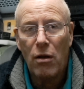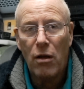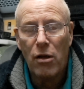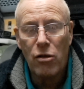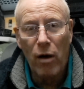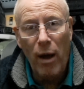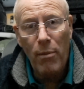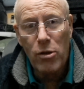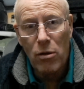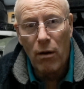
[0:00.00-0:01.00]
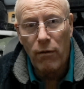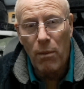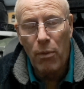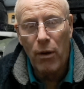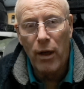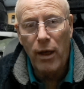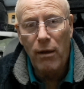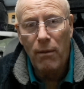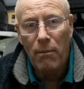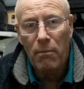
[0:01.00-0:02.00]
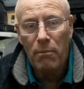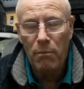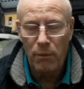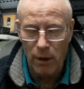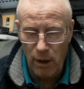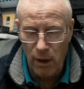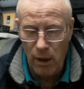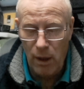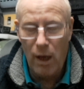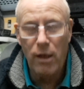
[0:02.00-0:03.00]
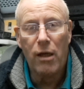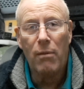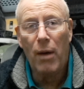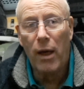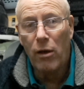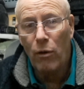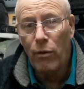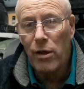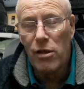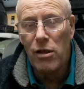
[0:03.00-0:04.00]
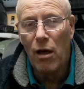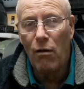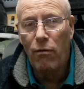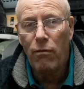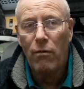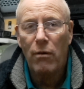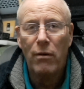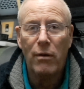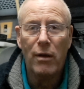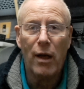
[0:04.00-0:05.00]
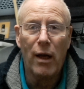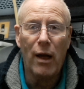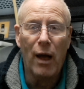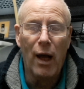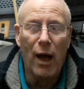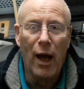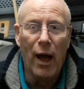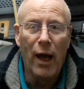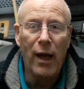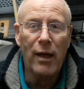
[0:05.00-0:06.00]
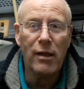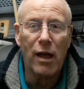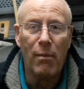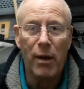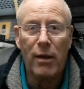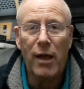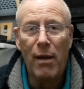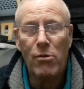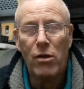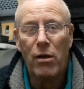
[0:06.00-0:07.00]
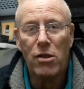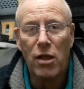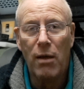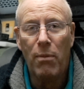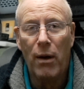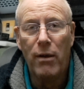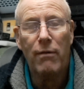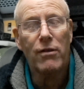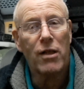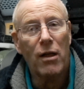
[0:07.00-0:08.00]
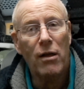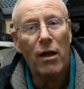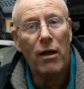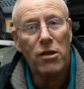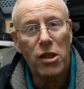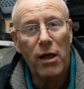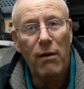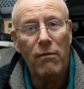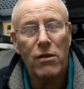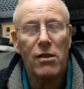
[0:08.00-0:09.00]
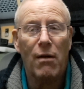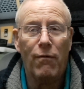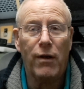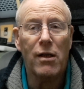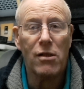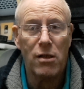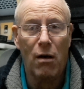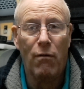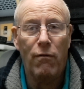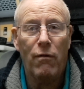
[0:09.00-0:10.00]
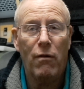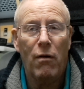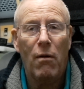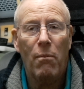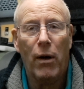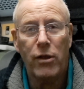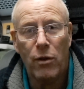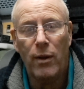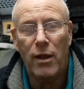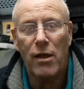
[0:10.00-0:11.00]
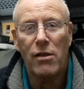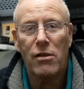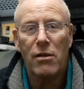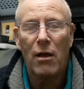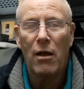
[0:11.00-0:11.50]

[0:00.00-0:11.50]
the diameter of your pulley, and you can make it all yourself, and it'll be a damn sight cheaper, and you've achieved something yourself by doing this.